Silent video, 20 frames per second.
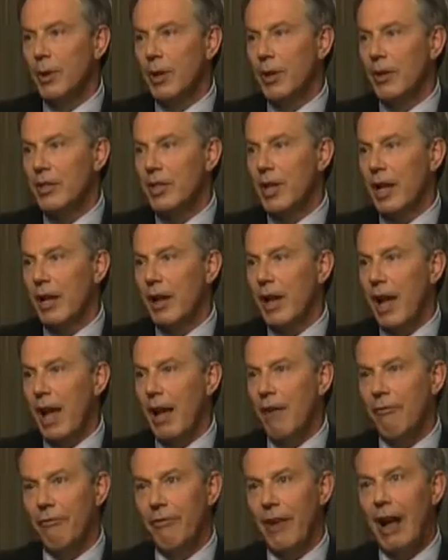because I
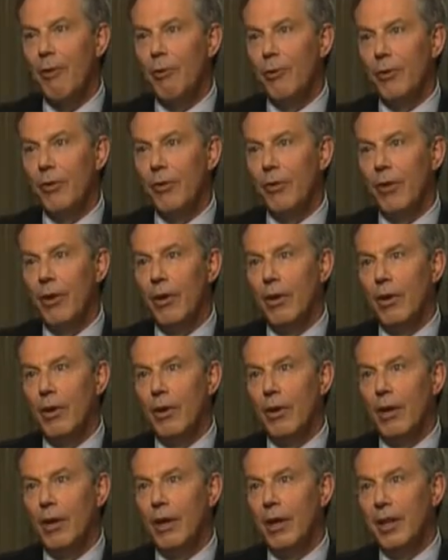have found
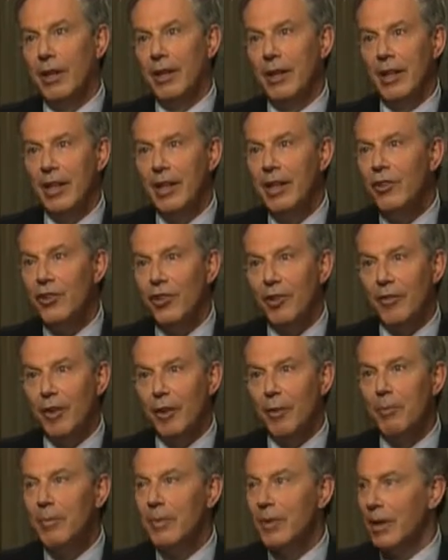in each of
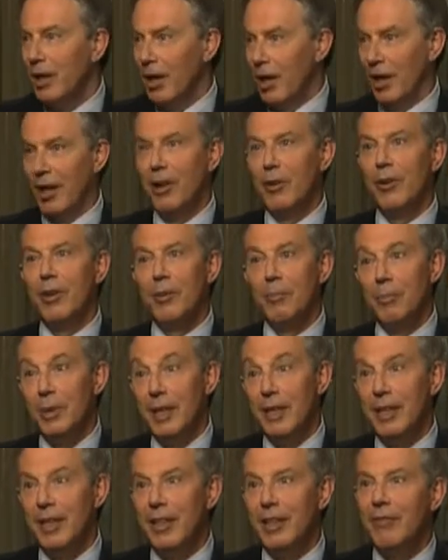them, although
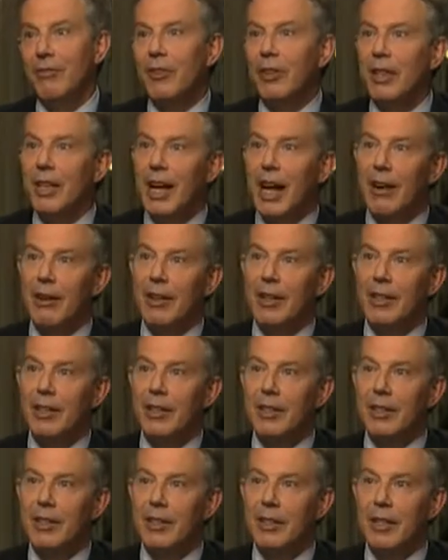completely different
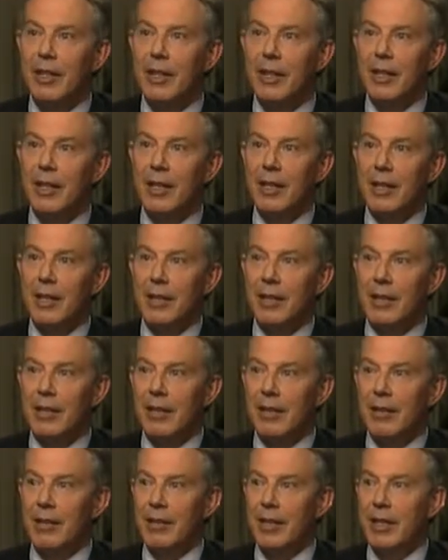characters,
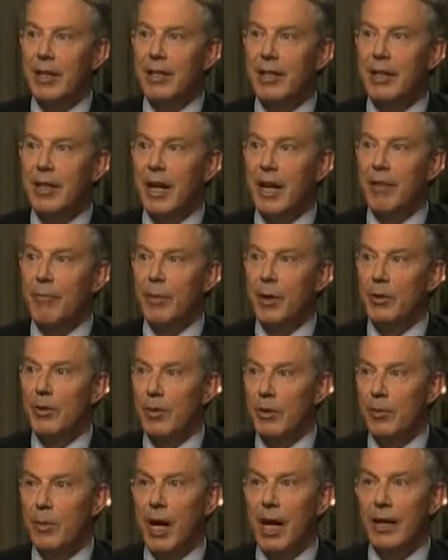things that I have both
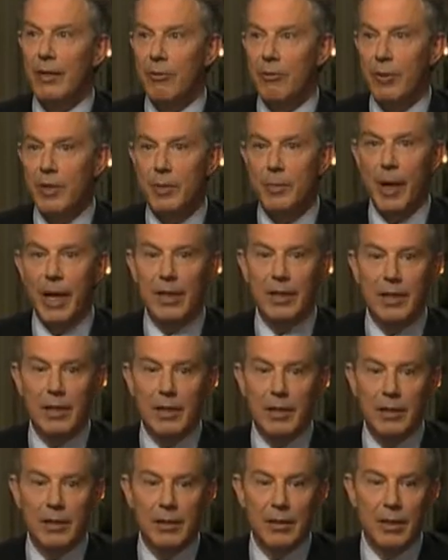admired and
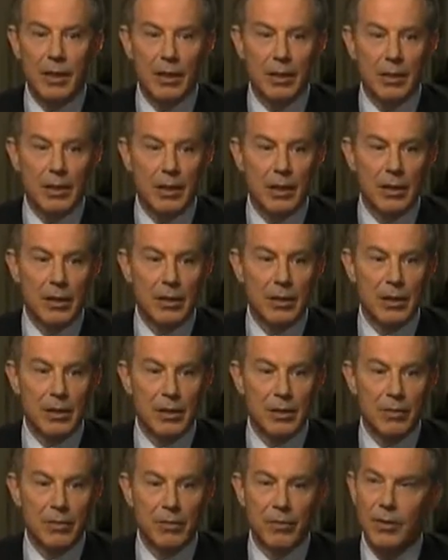respected and
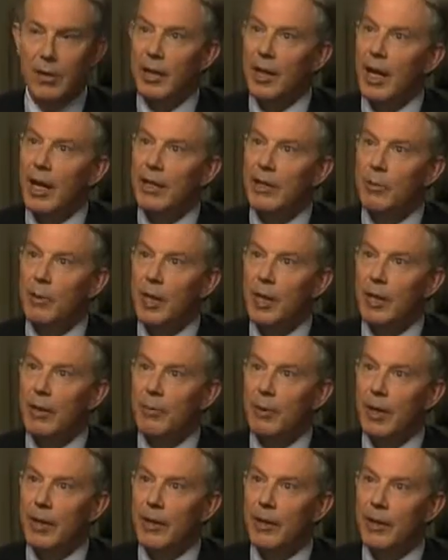have liked
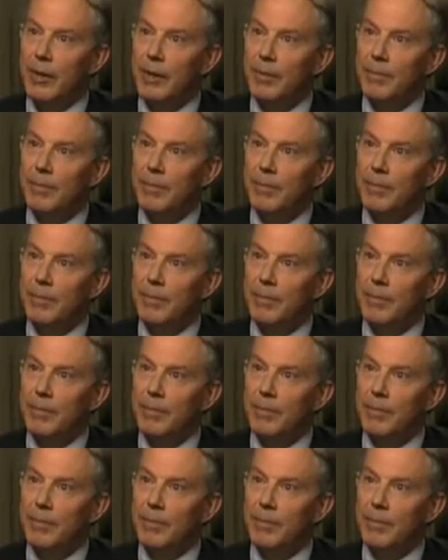working with.